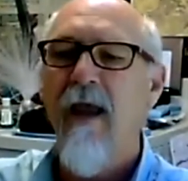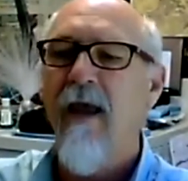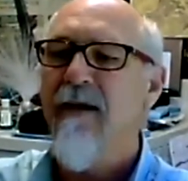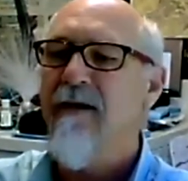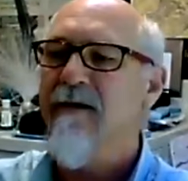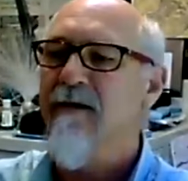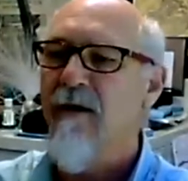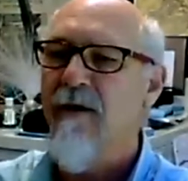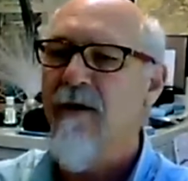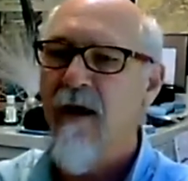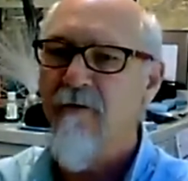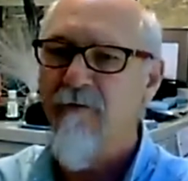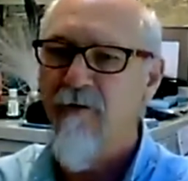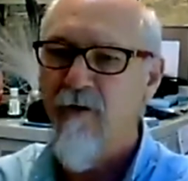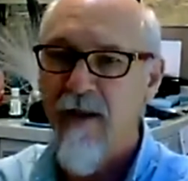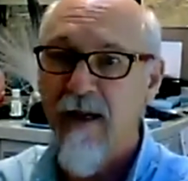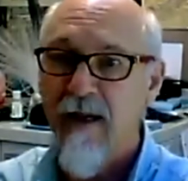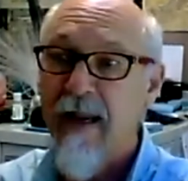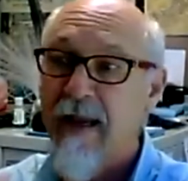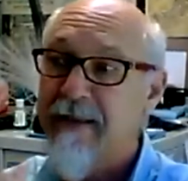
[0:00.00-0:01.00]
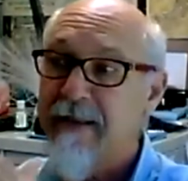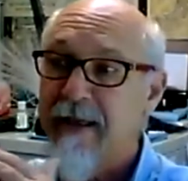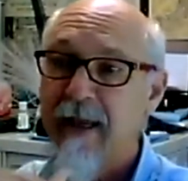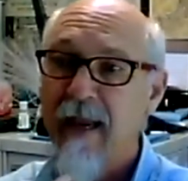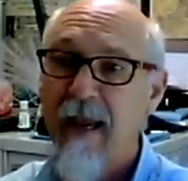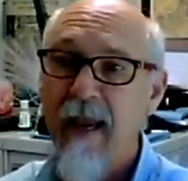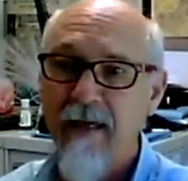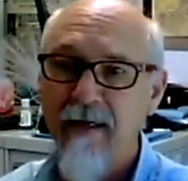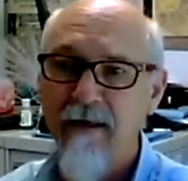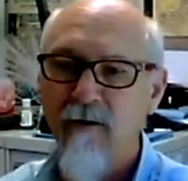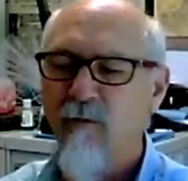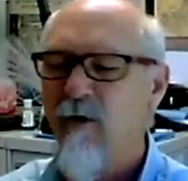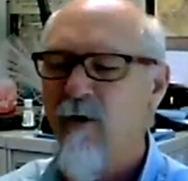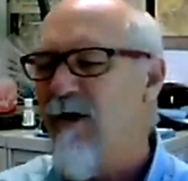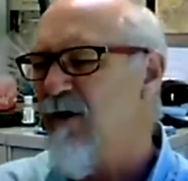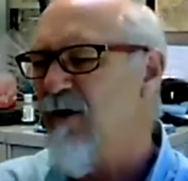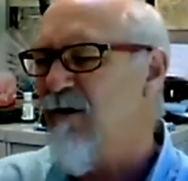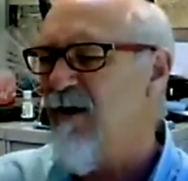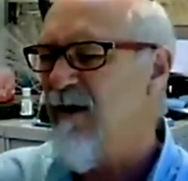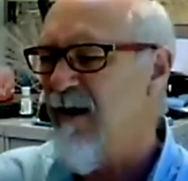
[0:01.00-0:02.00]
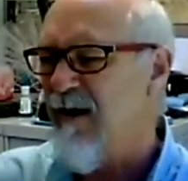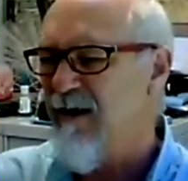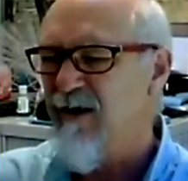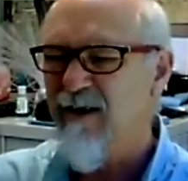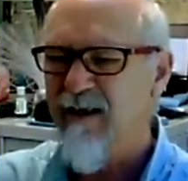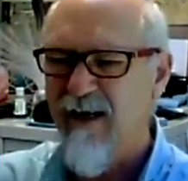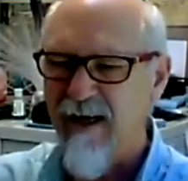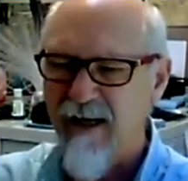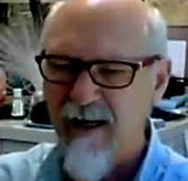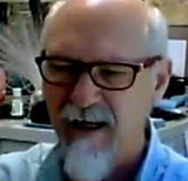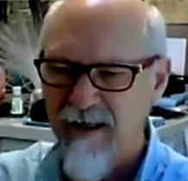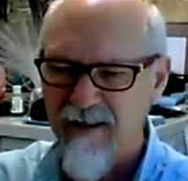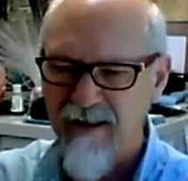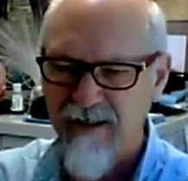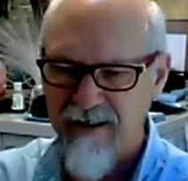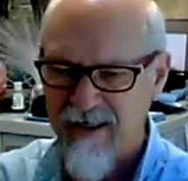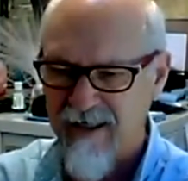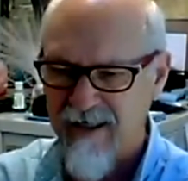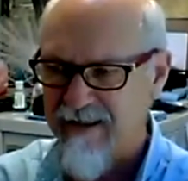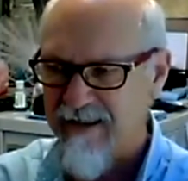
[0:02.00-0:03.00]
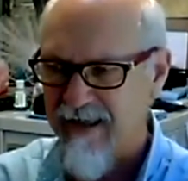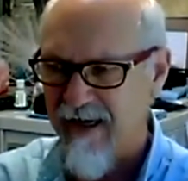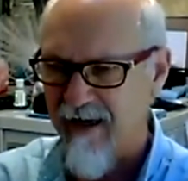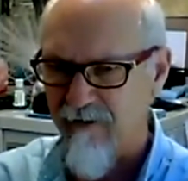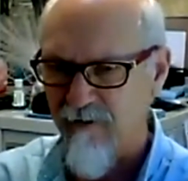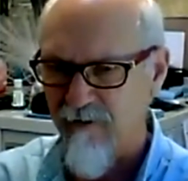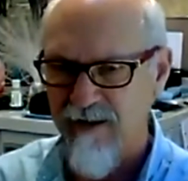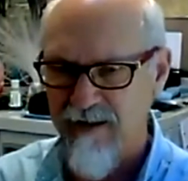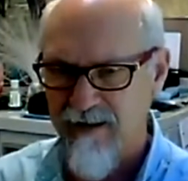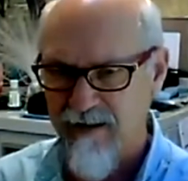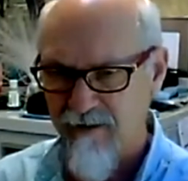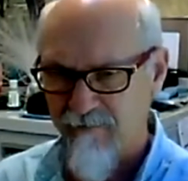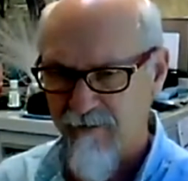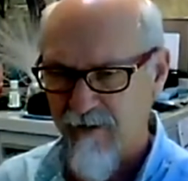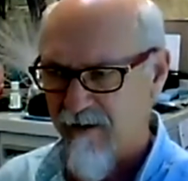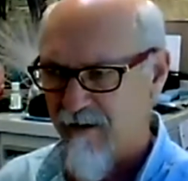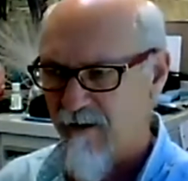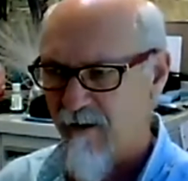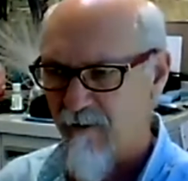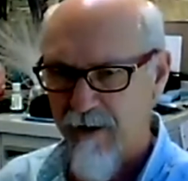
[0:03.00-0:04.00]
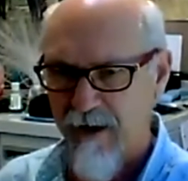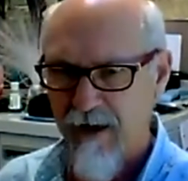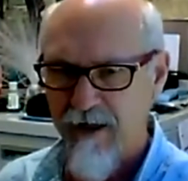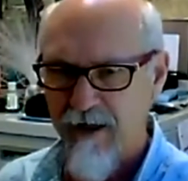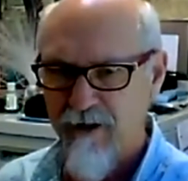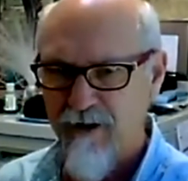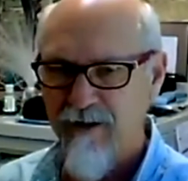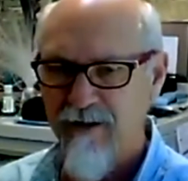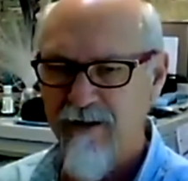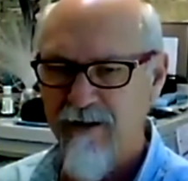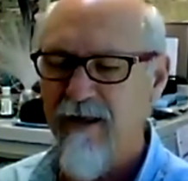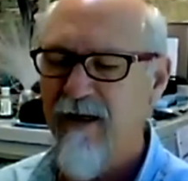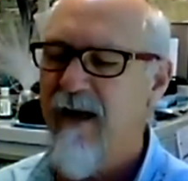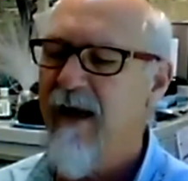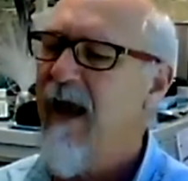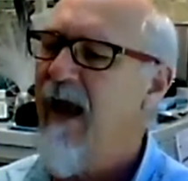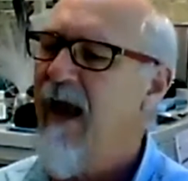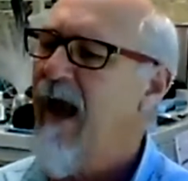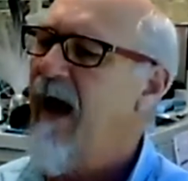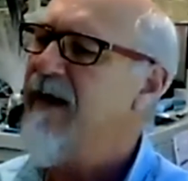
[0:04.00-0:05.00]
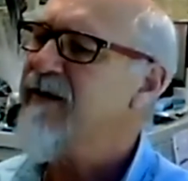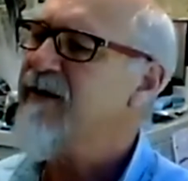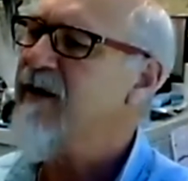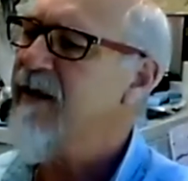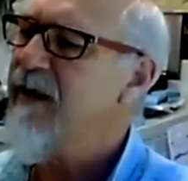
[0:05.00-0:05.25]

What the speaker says: So therefore then at the end, what you're doing, they're just getting you to test out all these different combinations. And so